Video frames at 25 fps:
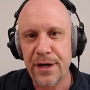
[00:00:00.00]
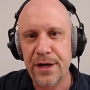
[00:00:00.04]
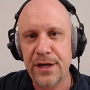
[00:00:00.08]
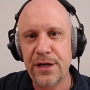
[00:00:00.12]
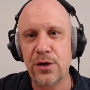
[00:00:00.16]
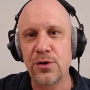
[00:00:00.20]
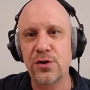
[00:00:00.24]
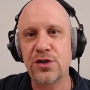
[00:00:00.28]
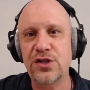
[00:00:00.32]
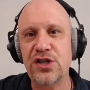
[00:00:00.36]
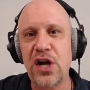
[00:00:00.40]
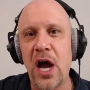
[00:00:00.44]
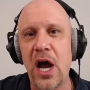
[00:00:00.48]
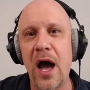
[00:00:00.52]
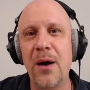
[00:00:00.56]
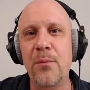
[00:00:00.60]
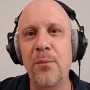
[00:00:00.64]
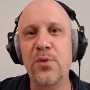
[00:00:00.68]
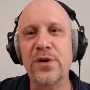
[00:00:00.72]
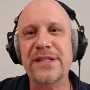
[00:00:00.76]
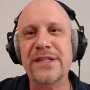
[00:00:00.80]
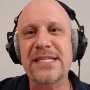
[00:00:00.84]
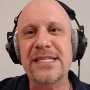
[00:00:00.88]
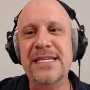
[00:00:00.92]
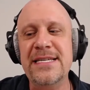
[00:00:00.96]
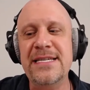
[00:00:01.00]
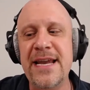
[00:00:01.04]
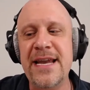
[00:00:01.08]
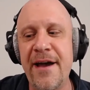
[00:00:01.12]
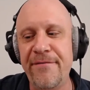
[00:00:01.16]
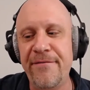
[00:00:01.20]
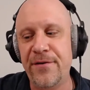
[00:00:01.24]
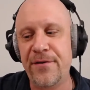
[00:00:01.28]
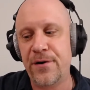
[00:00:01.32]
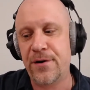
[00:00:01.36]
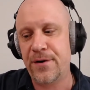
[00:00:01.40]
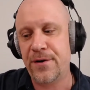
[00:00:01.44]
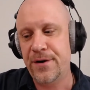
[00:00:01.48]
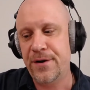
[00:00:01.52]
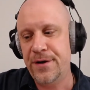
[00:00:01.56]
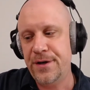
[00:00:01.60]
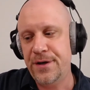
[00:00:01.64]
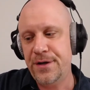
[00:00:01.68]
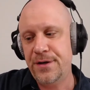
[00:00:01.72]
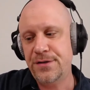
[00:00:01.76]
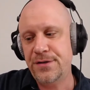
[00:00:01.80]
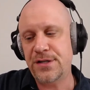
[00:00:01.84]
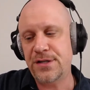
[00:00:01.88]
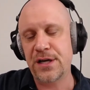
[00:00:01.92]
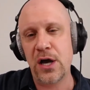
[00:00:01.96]
Your job was never
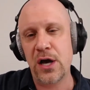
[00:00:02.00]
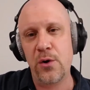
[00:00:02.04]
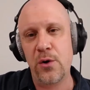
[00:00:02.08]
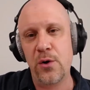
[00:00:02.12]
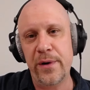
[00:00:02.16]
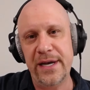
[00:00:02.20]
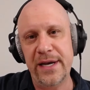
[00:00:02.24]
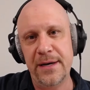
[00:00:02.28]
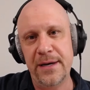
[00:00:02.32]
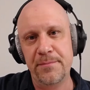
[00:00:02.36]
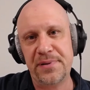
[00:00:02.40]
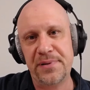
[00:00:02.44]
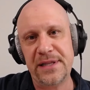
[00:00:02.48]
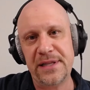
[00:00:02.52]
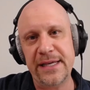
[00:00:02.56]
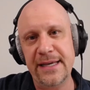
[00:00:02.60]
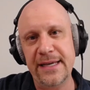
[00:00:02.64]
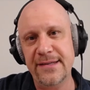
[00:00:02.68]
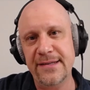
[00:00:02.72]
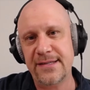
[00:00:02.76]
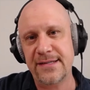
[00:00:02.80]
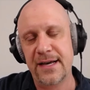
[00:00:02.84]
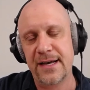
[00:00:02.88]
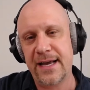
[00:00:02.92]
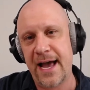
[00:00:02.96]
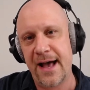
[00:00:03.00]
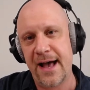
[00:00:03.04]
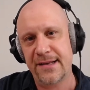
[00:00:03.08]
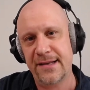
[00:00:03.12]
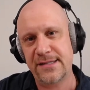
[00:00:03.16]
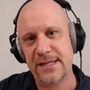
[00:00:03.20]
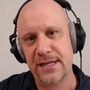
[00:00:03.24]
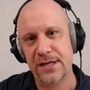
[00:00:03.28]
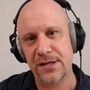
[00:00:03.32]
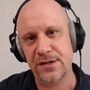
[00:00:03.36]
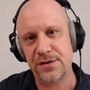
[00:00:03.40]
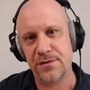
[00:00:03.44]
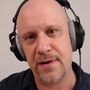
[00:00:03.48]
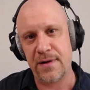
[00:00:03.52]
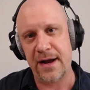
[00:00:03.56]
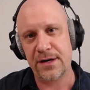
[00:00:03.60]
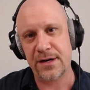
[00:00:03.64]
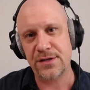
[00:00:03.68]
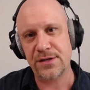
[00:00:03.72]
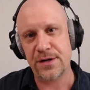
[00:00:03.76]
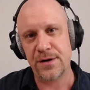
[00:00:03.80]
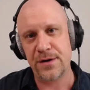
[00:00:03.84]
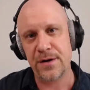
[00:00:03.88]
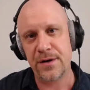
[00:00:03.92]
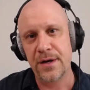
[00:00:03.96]
to go in and please a casting
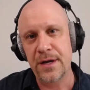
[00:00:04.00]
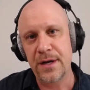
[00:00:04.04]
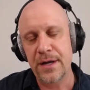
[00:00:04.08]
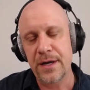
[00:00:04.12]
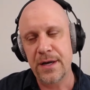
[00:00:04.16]
director.